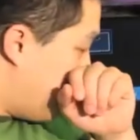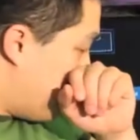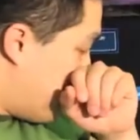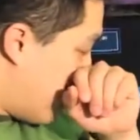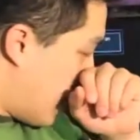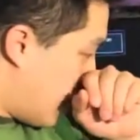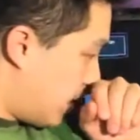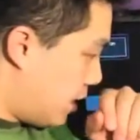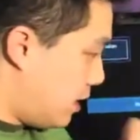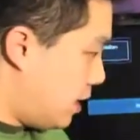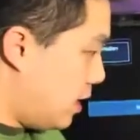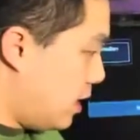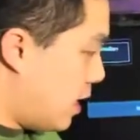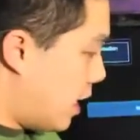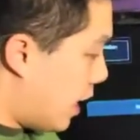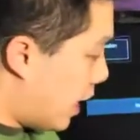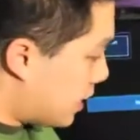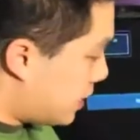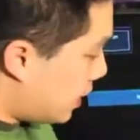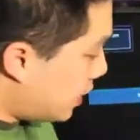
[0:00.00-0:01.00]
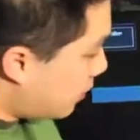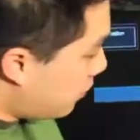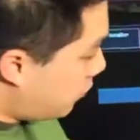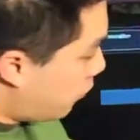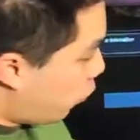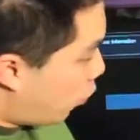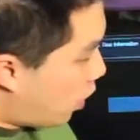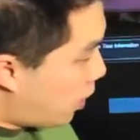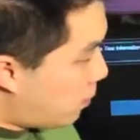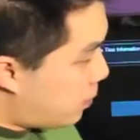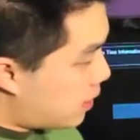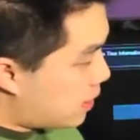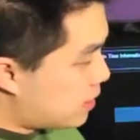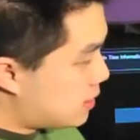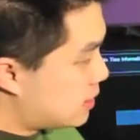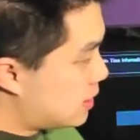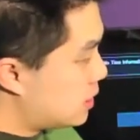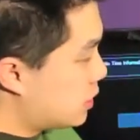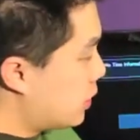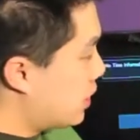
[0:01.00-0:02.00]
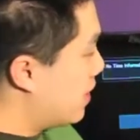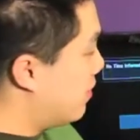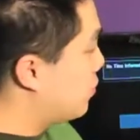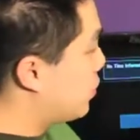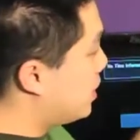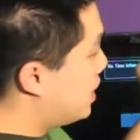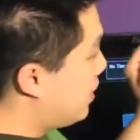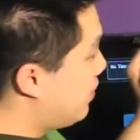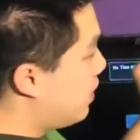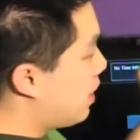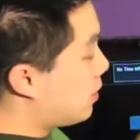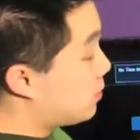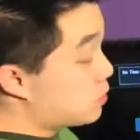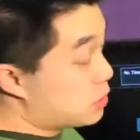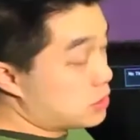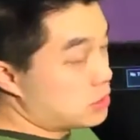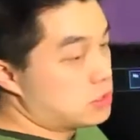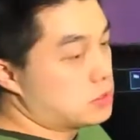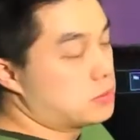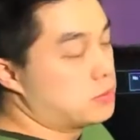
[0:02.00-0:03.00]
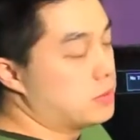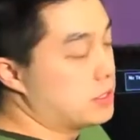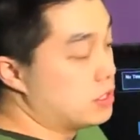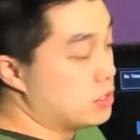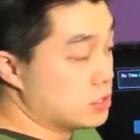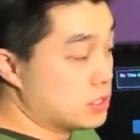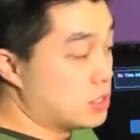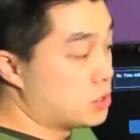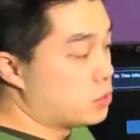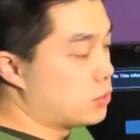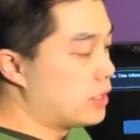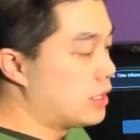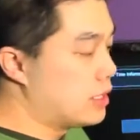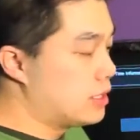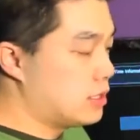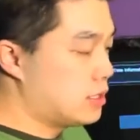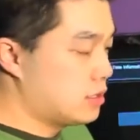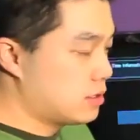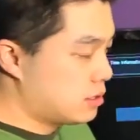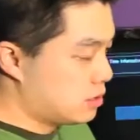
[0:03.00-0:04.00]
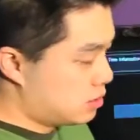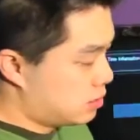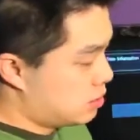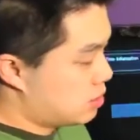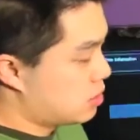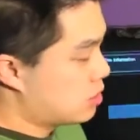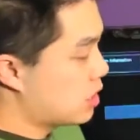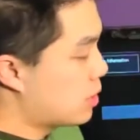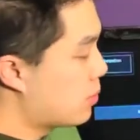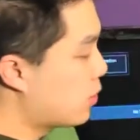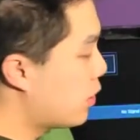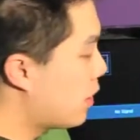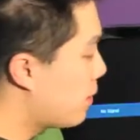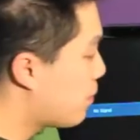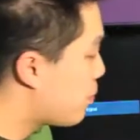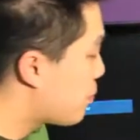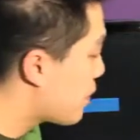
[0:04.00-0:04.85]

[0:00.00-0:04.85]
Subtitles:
And I said 4, but since we have 3 TV, I'm only going to be using 3 to demo it.